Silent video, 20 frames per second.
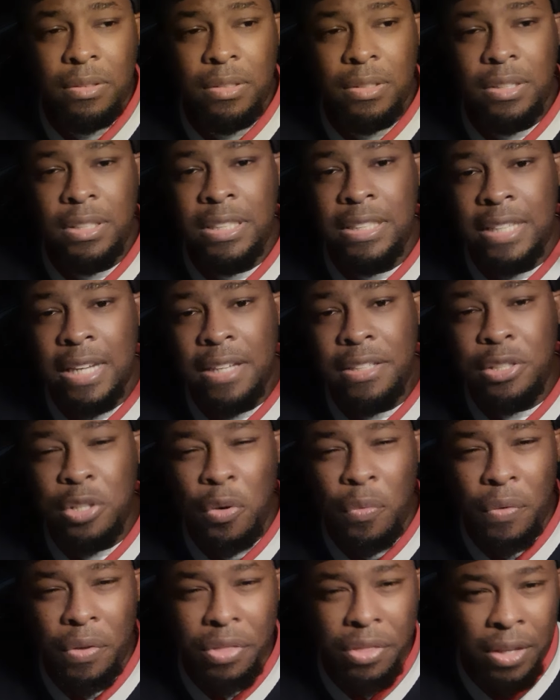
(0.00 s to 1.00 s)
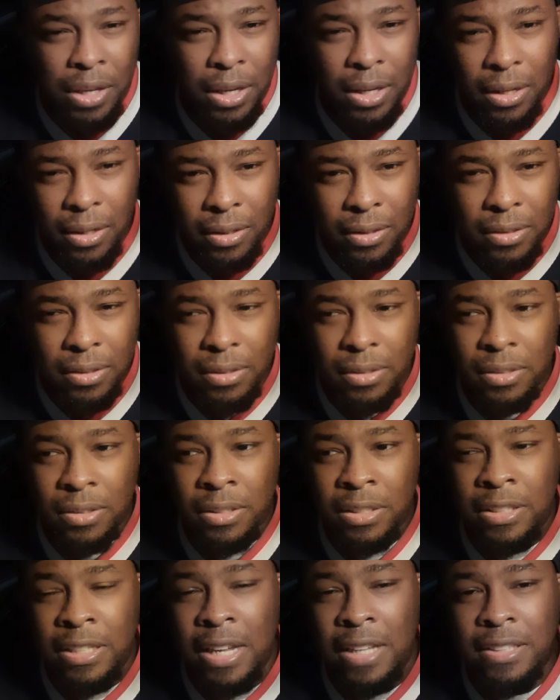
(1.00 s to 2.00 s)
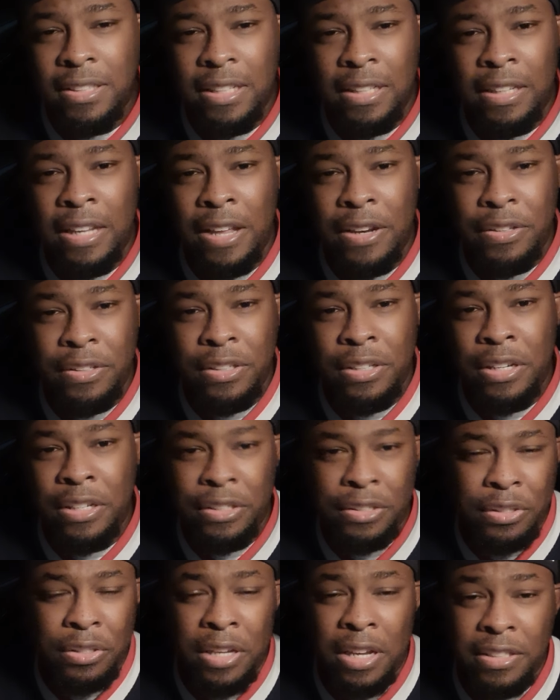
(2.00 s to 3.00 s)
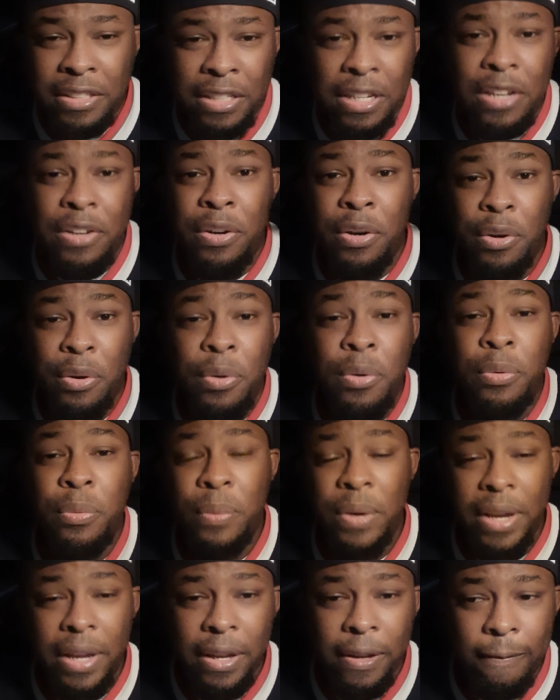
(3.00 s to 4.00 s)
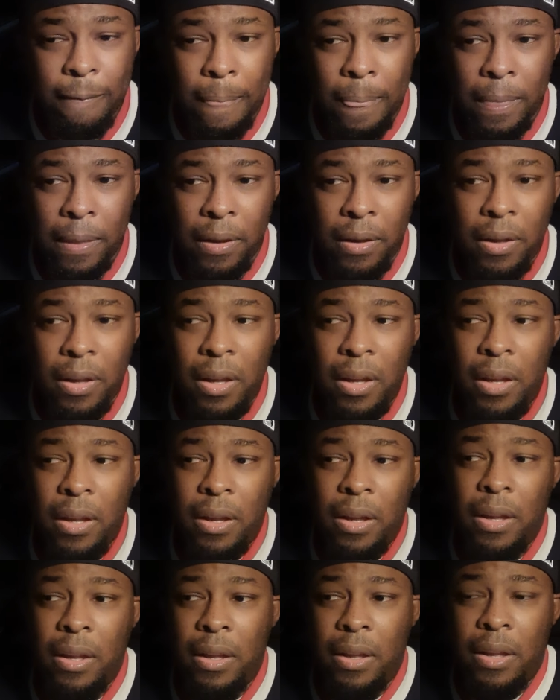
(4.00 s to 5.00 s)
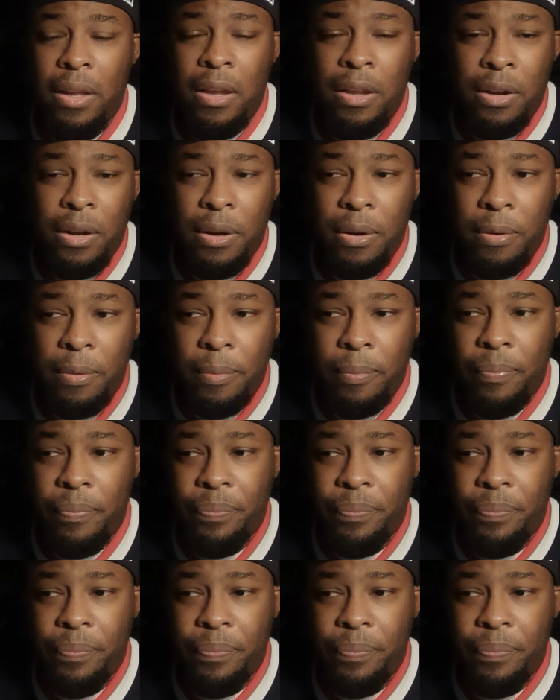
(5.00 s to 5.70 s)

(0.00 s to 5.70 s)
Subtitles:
she tends to overthink. She tends to get in her own way. You know,